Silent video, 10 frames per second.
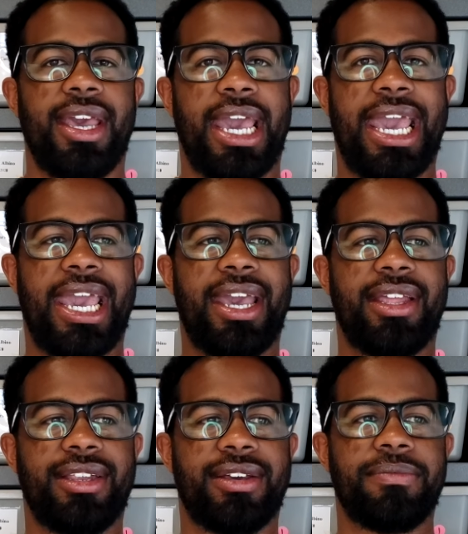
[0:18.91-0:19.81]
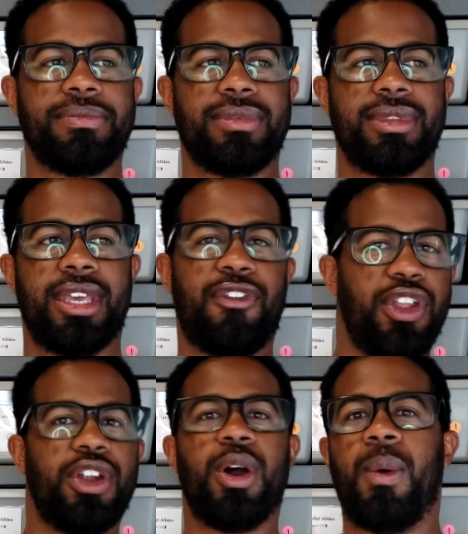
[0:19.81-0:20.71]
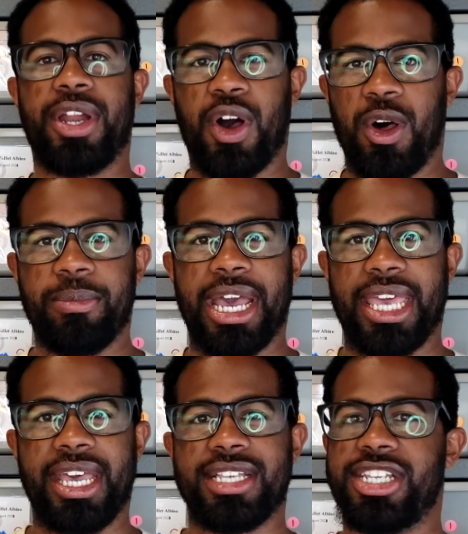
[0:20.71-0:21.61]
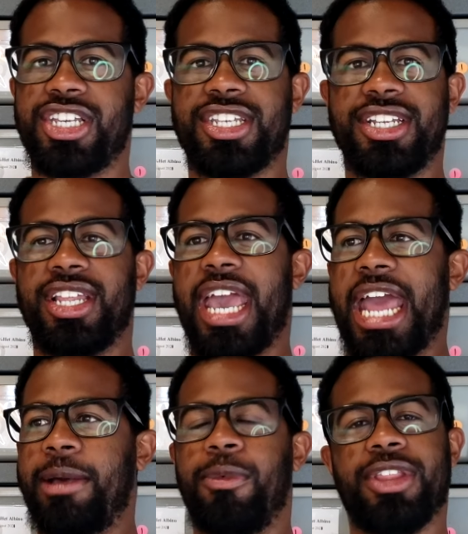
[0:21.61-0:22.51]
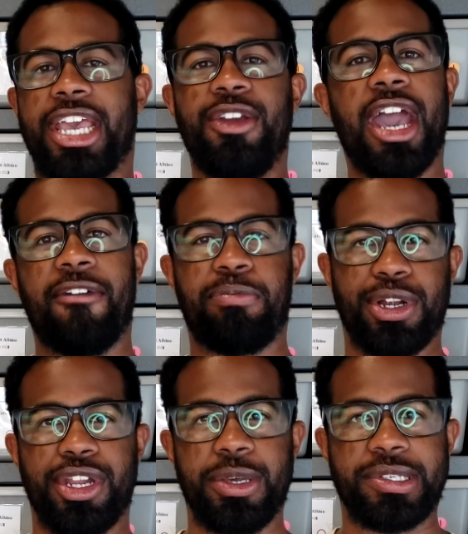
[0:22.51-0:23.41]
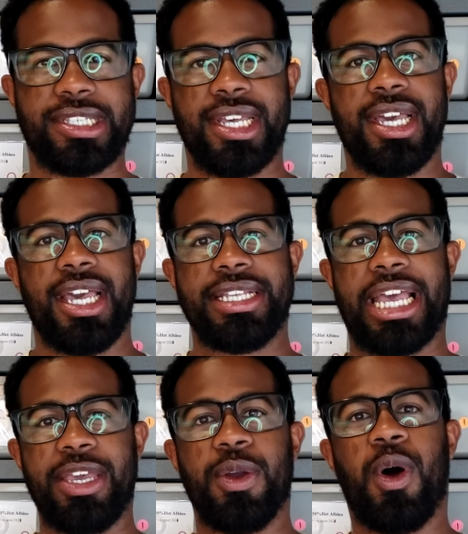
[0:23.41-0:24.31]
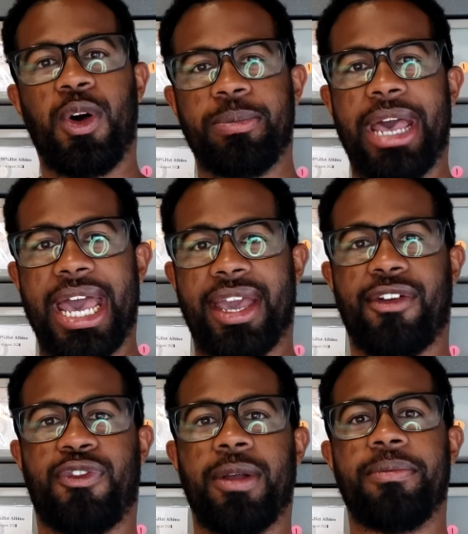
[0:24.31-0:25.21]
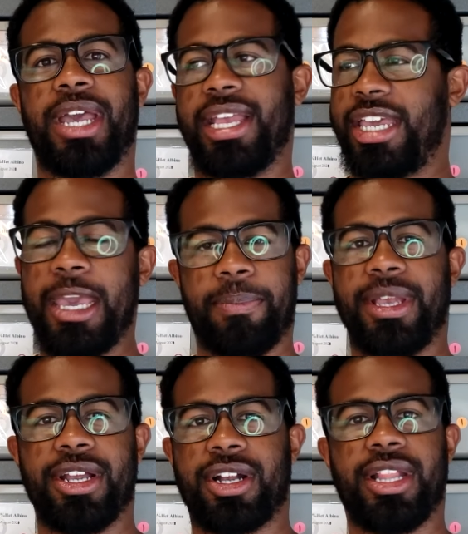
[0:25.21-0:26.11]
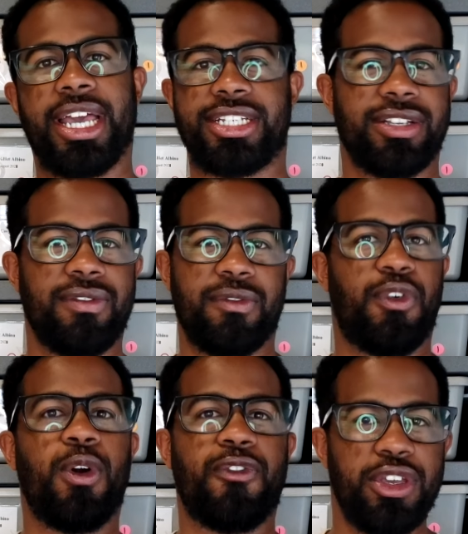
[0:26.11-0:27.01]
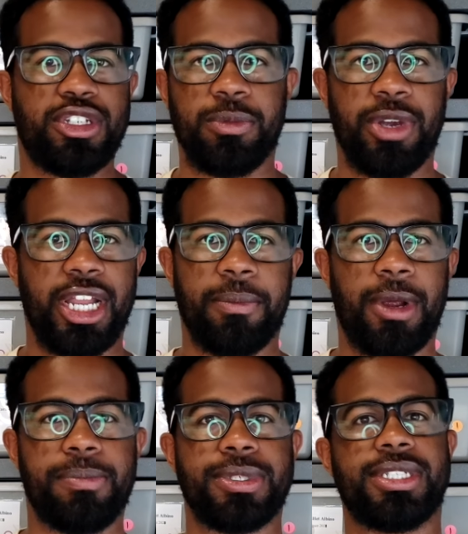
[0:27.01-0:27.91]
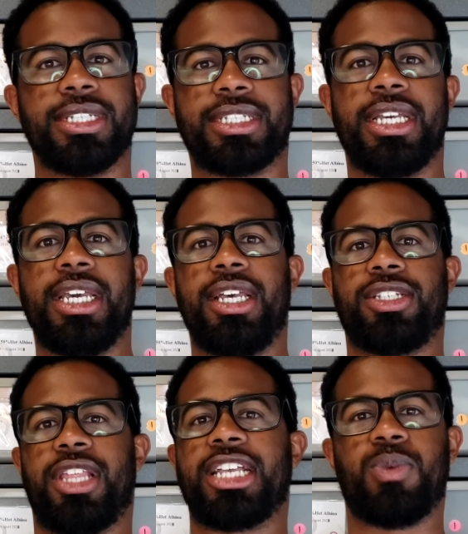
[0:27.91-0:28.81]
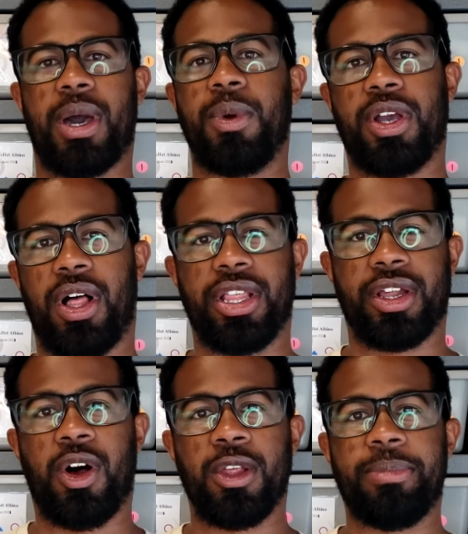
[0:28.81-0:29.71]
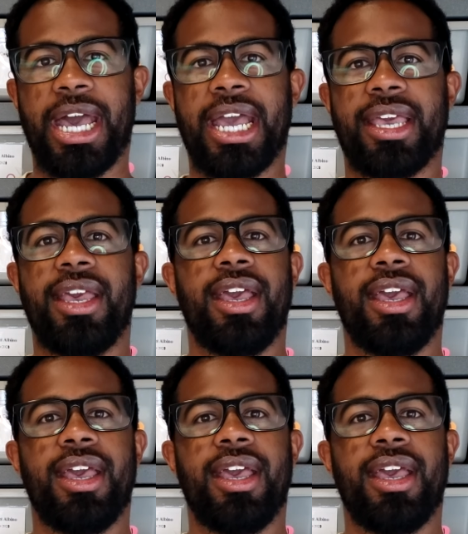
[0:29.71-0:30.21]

And if you don't know what a holdback is, it's just an animal that you have produced that you hold back from and keep in your collection for future breeding purposes. So that's why we call it a holdback.